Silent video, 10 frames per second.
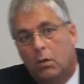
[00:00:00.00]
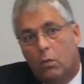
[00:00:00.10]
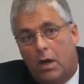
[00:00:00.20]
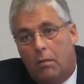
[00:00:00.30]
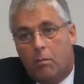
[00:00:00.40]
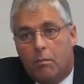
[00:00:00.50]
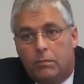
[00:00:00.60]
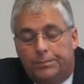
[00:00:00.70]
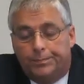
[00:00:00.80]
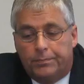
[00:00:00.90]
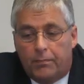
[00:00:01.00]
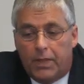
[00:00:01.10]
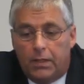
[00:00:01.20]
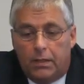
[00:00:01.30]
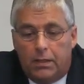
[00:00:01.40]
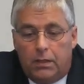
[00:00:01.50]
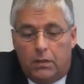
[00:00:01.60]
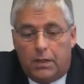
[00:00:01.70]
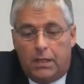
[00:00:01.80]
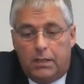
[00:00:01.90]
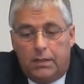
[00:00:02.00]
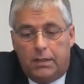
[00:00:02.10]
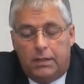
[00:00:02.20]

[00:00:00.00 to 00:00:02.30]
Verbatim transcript: Well, you know, that